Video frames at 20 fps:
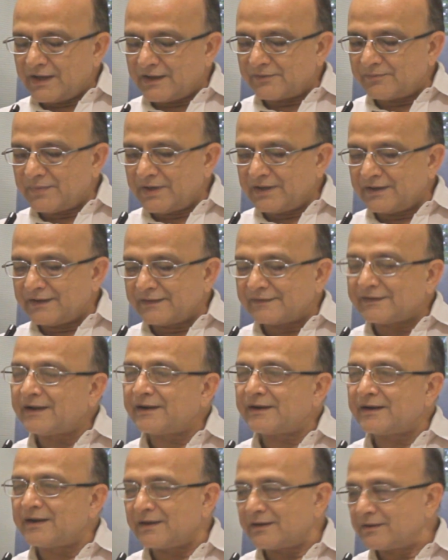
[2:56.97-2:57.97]
has been
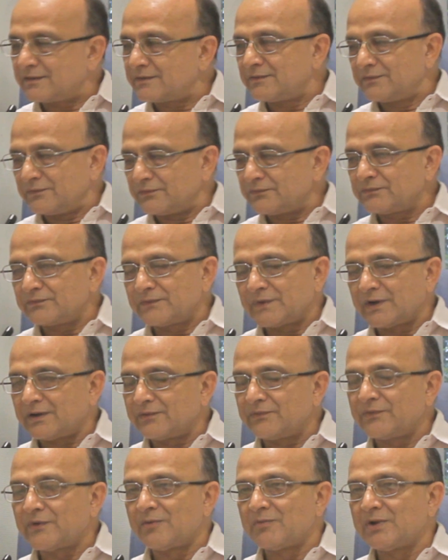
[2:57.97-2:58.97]
decided
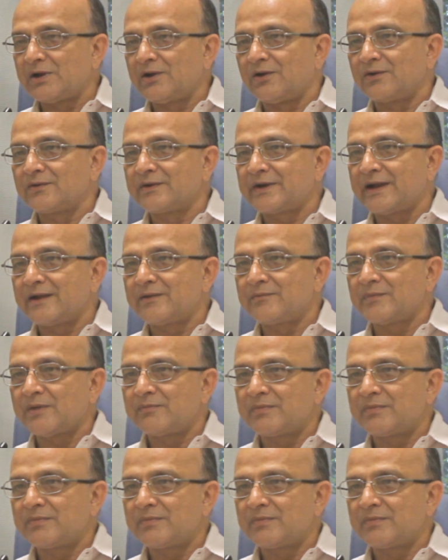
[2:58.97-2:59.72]
from a long time,